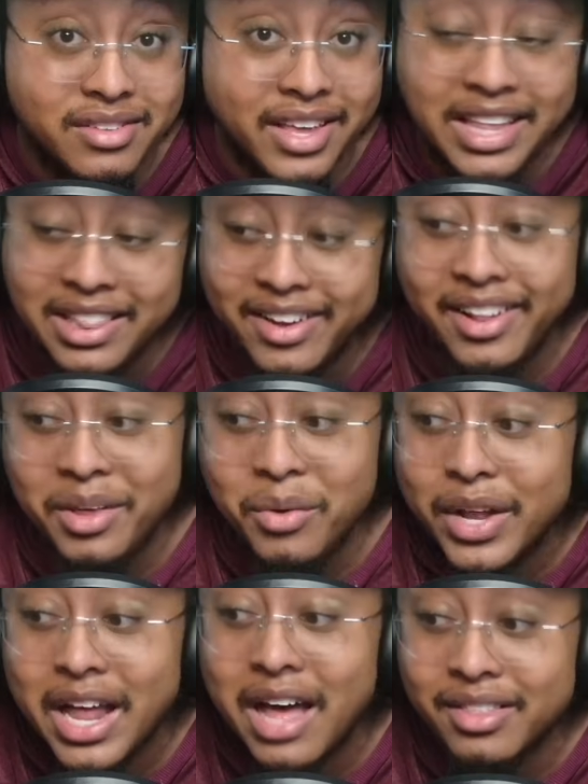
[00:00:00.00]
He literally
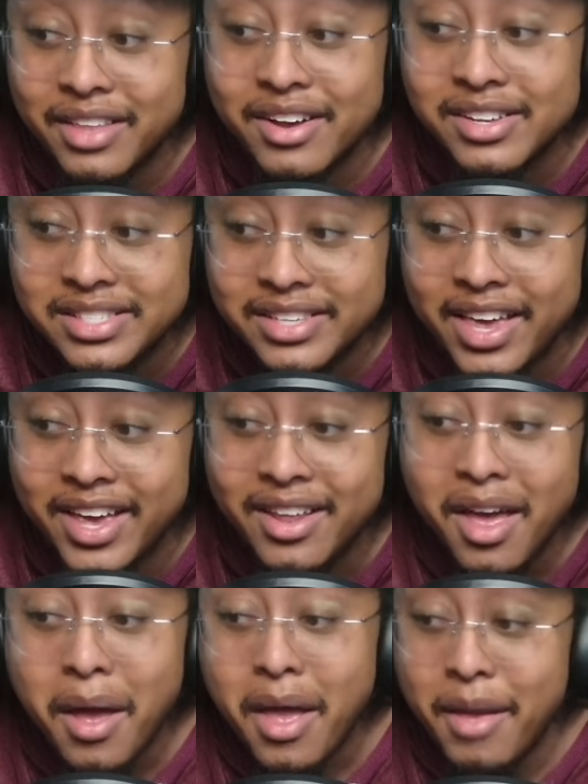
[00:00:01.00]
went out there and said,
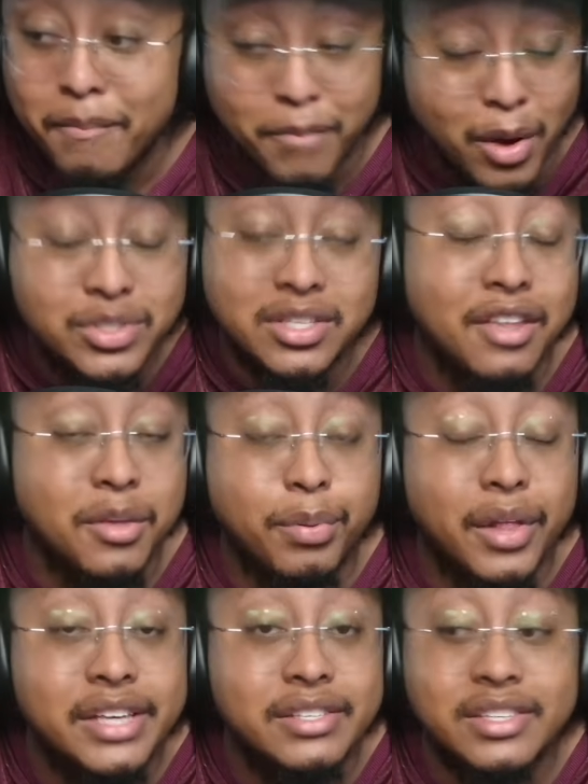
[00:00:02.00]
most other
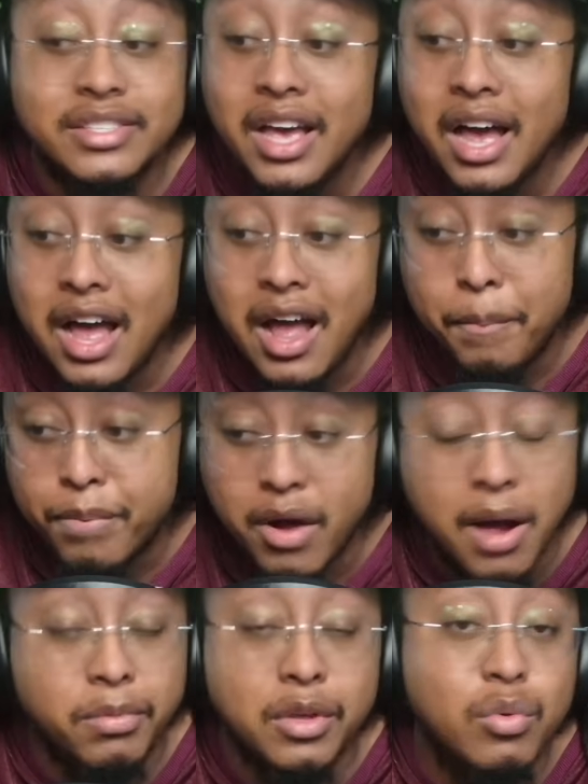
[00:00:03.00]
places, I
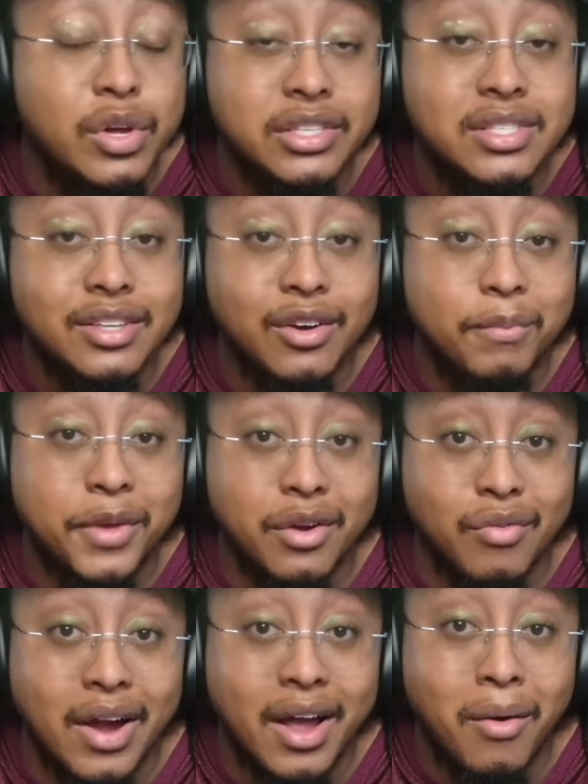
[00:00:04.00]
probably wouldn't still be
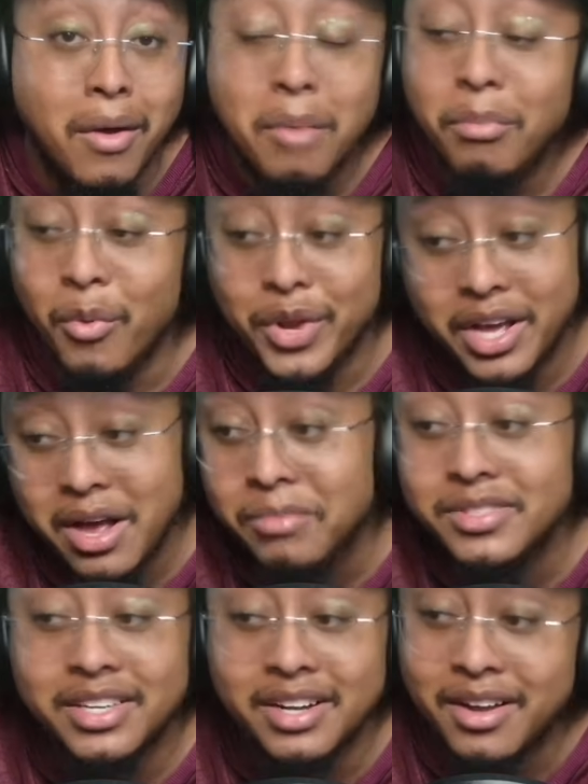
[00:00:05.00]
around. But when it
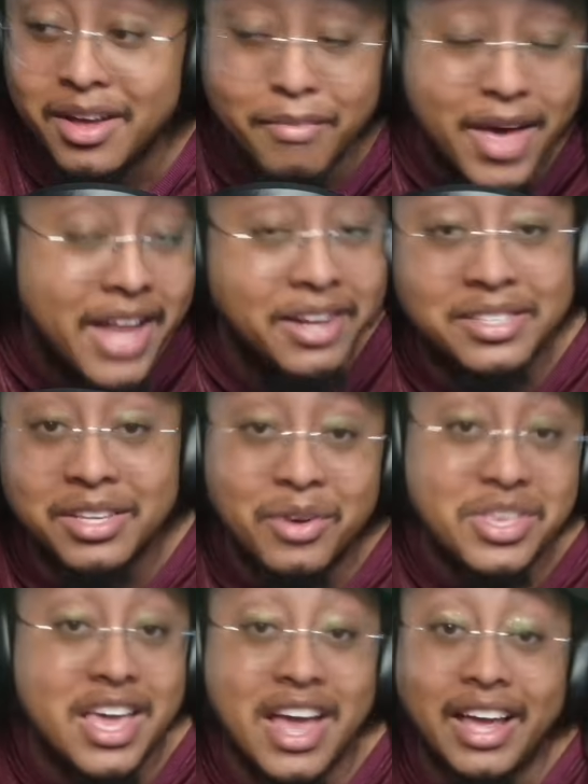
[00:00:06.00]
comes to the Commanders, oh
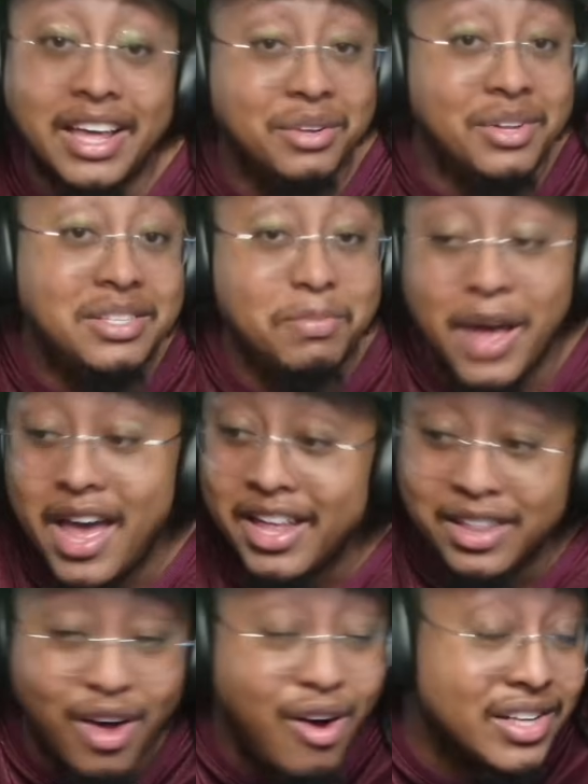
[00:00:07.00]
yeah, I could do these
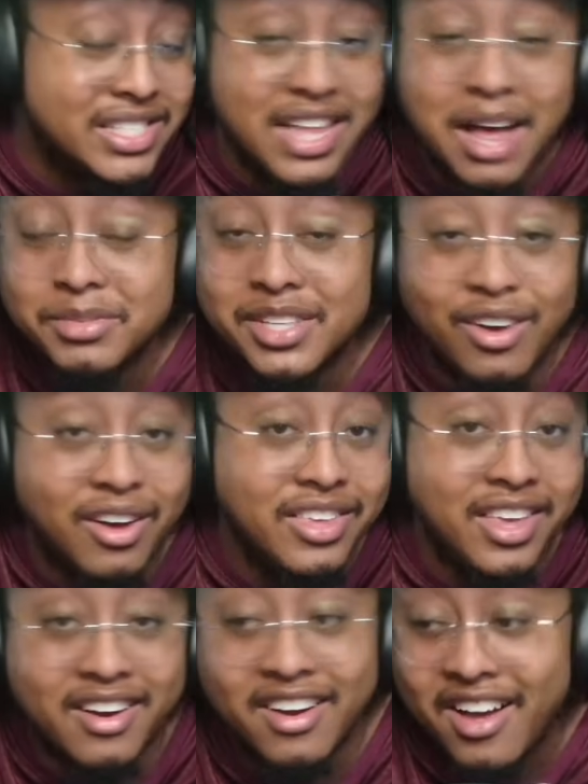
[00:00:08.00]
bad long snaps all
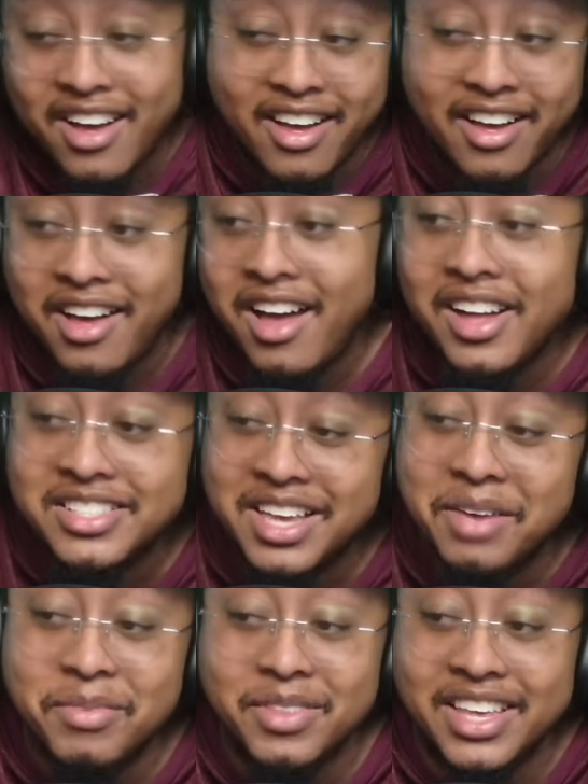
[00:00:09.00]
year, ha ha ha
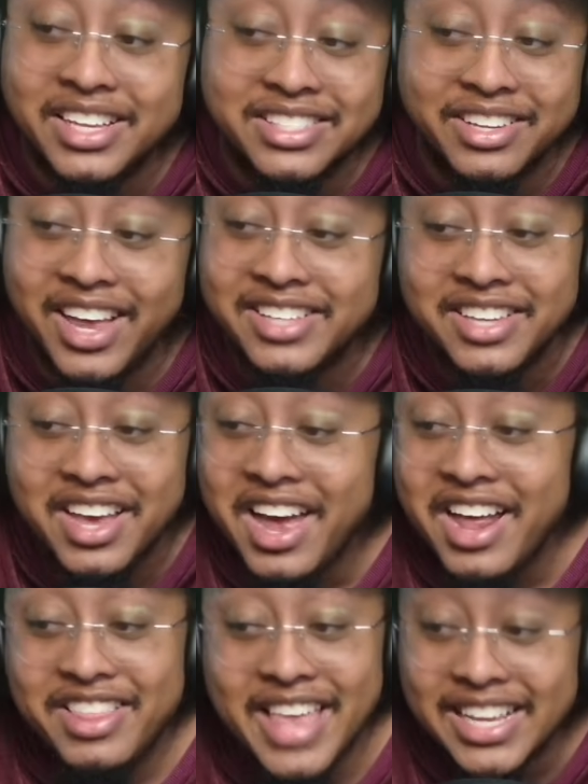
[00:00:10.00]
type of thing. So
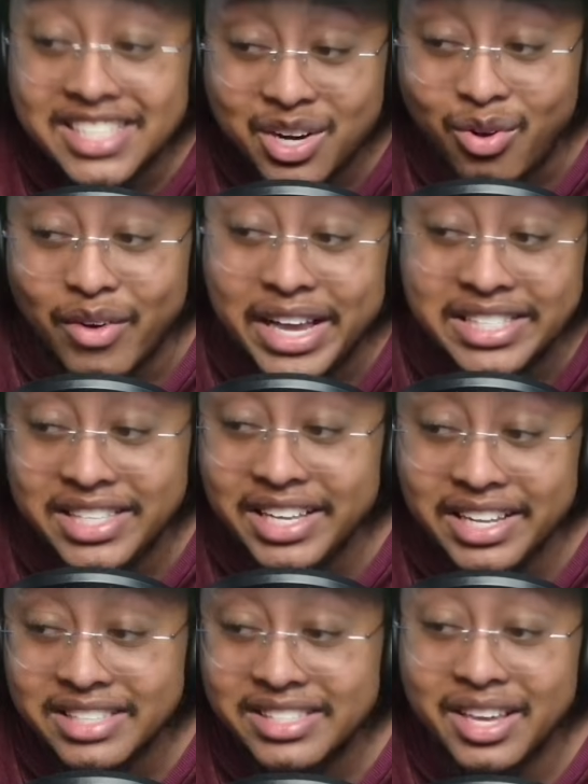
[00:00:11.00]
that's crazy
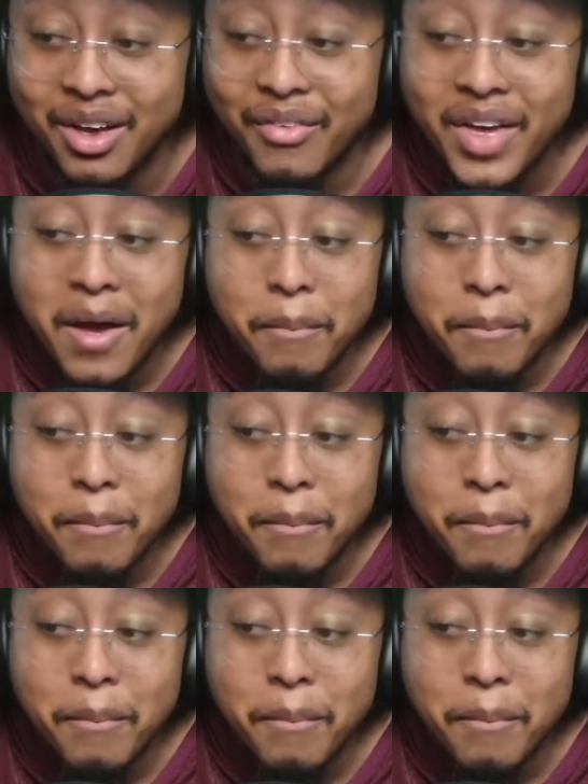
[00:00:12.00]
in itself.